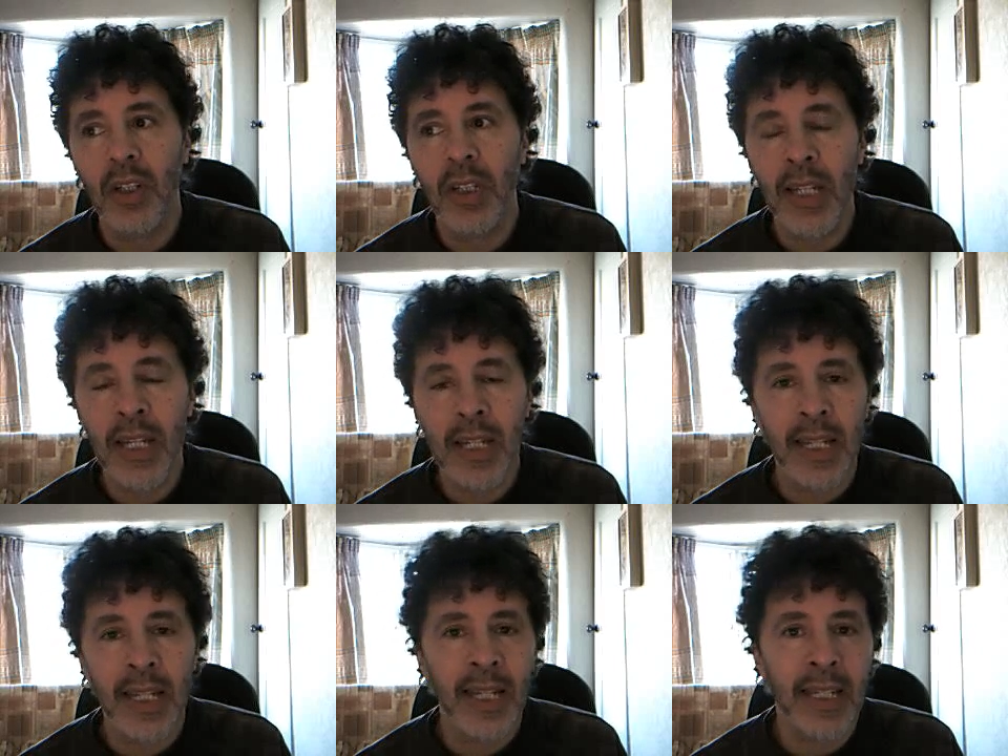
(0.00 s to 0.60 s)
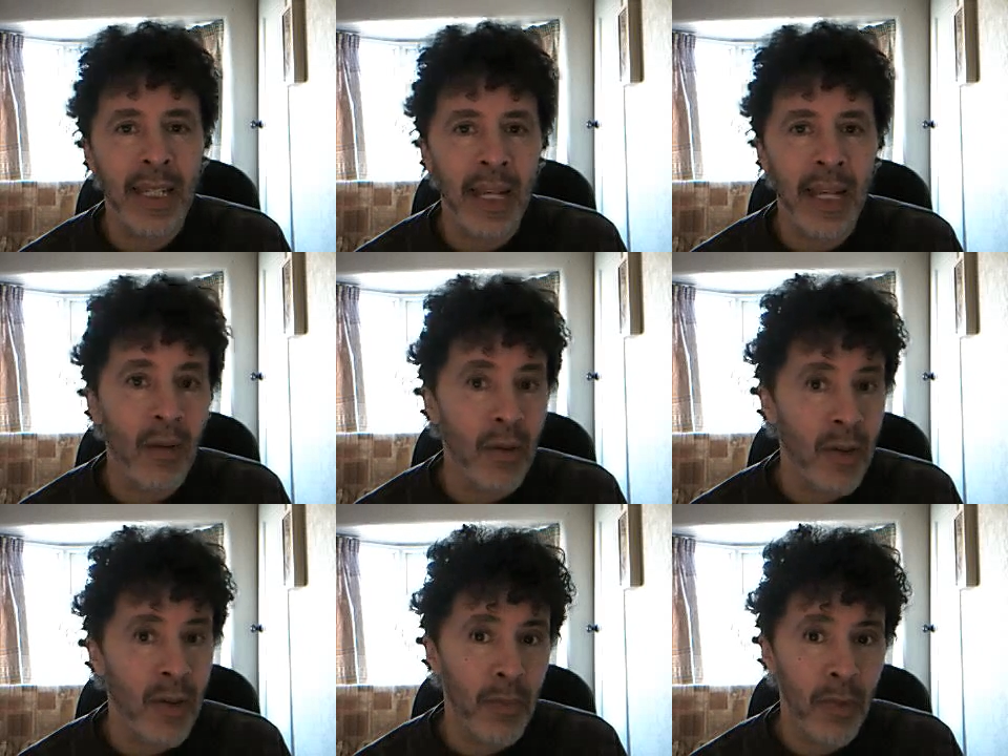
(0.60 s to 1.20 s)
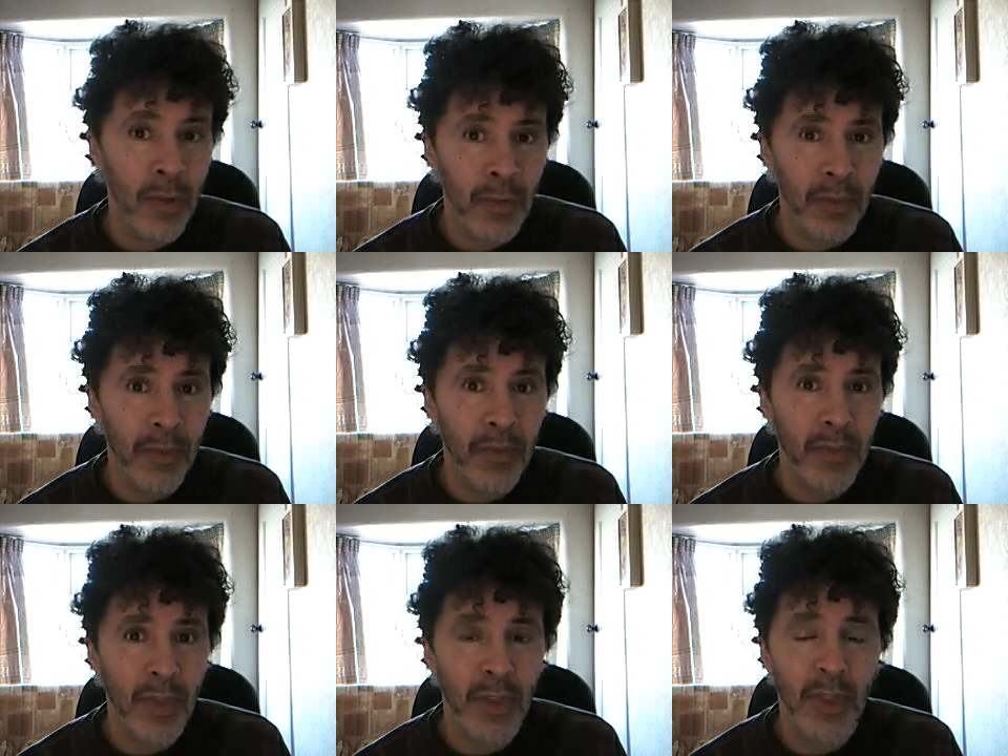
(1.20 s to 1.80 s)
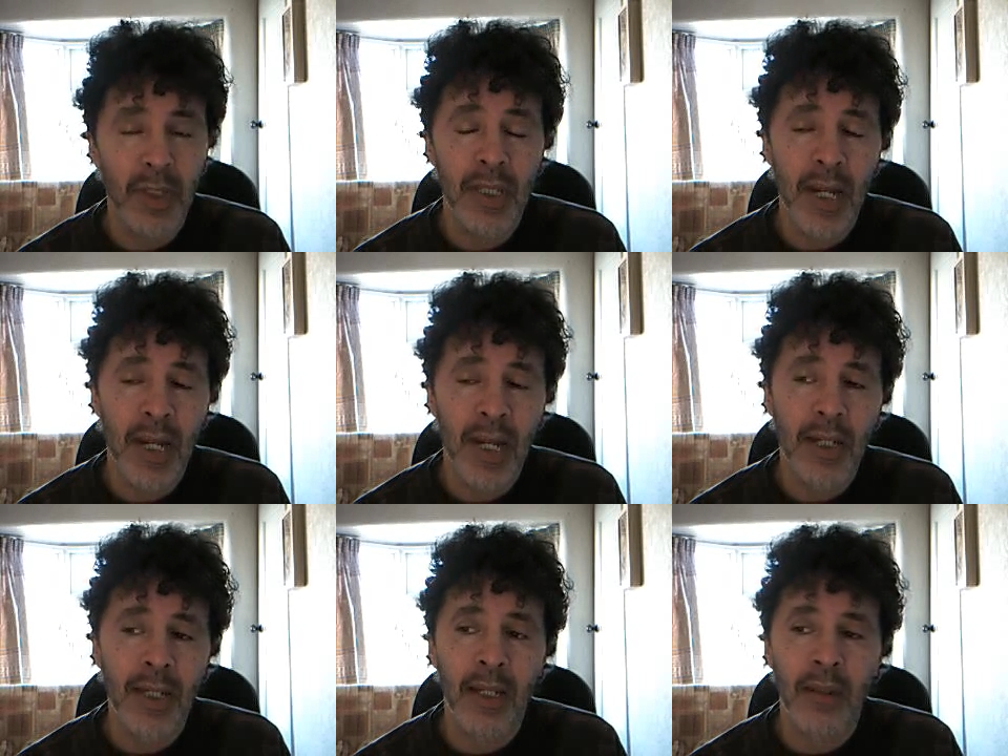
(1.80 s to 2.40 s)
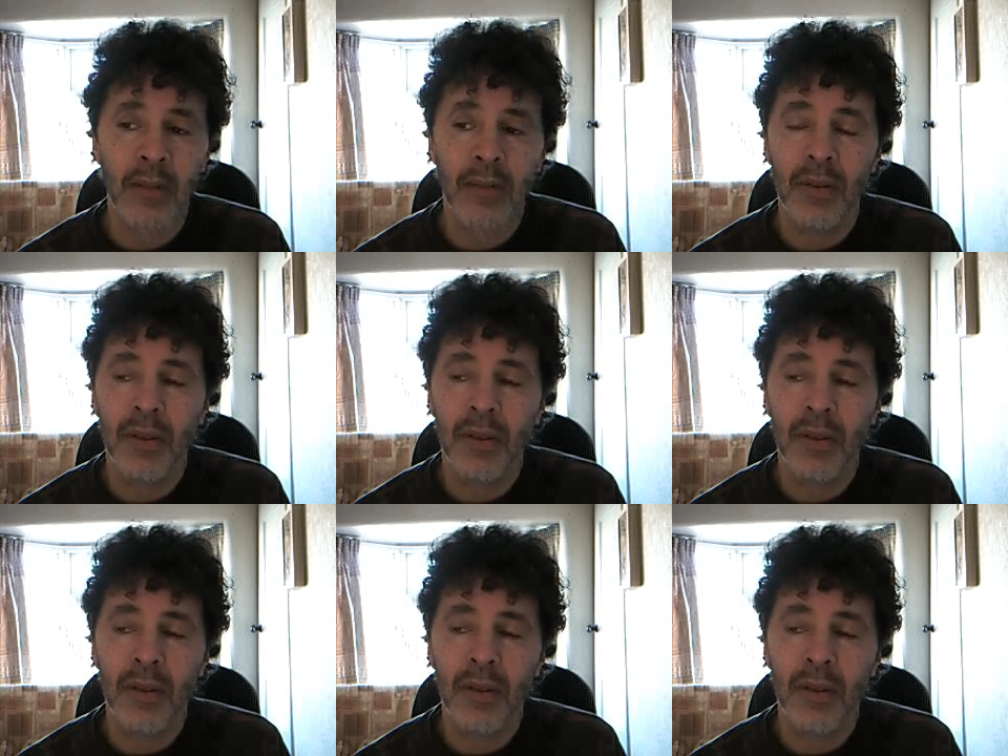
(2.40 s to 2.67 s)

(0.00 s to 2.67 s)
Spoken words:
Leslie Ann Down's mum. She's died now.